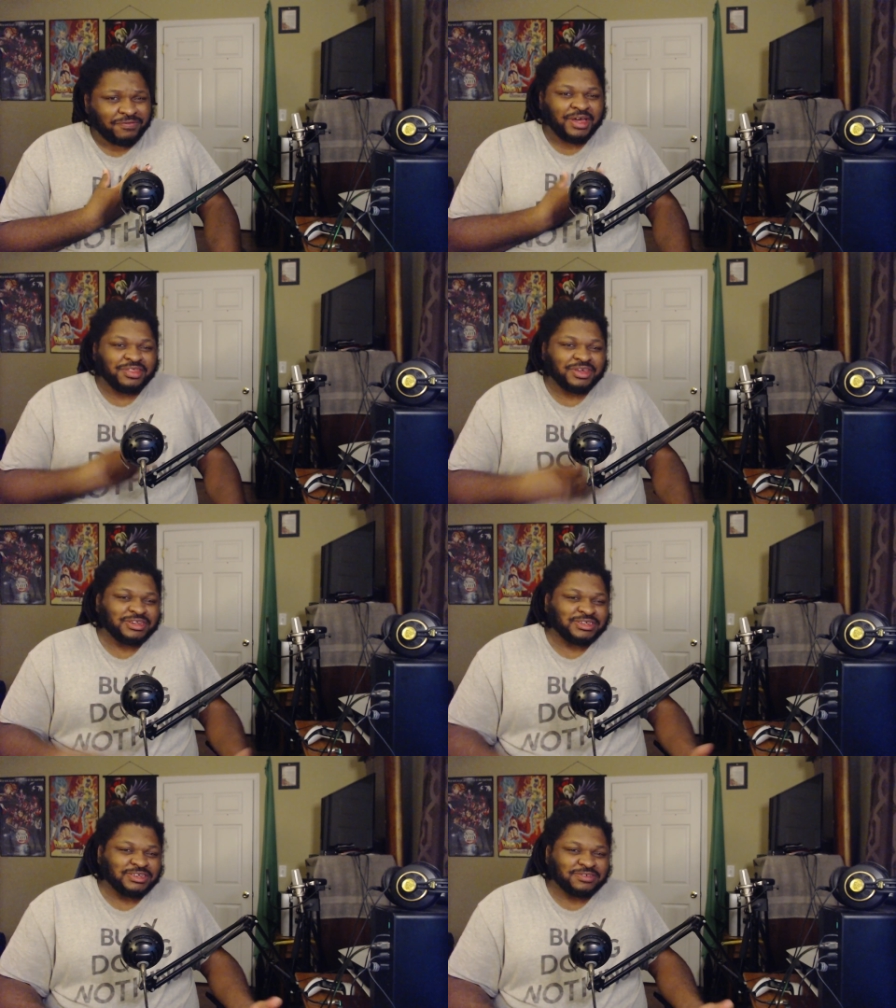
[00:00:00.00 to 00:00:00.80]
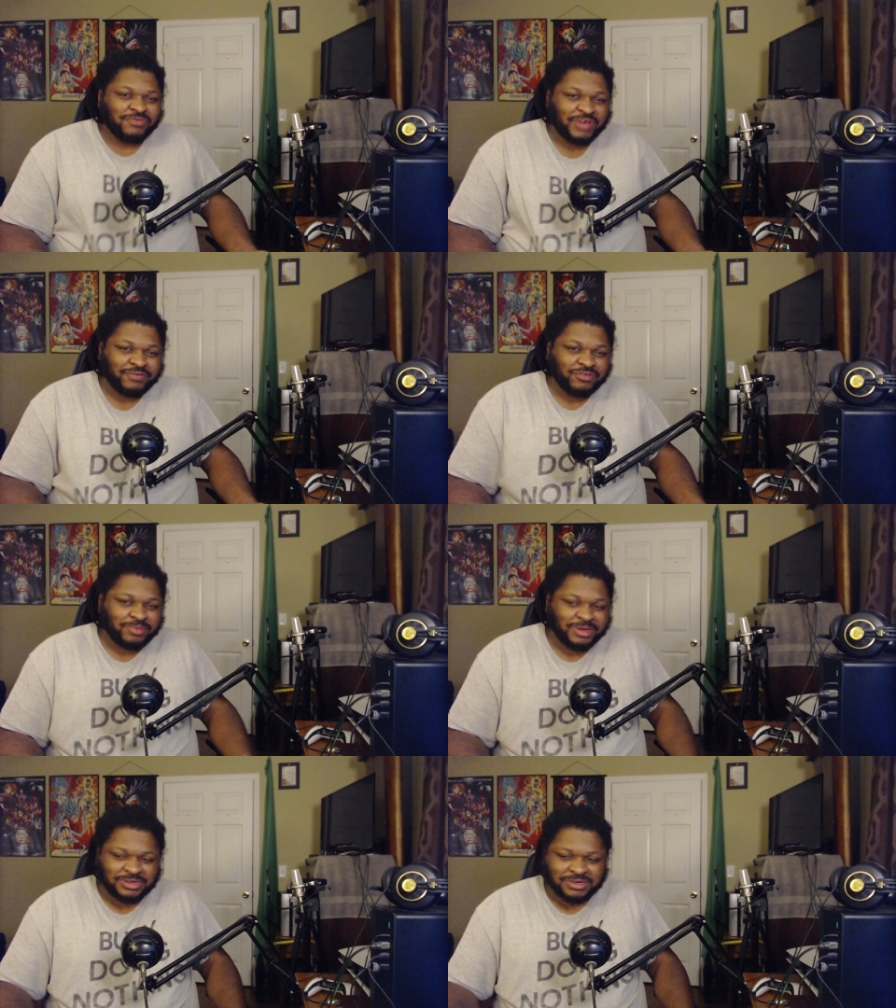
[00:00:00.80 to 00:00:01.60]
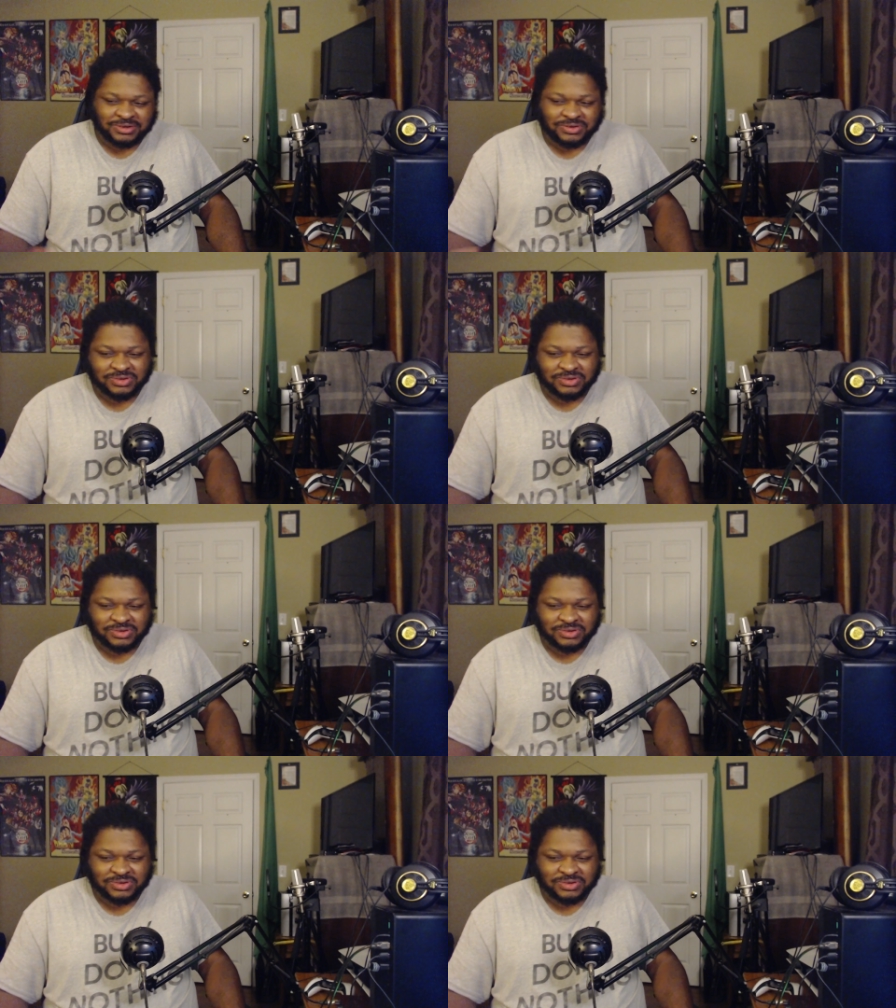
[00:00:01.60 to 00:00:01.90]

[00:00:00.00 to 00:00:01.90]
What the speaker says: I think it is season 5 on the main channel,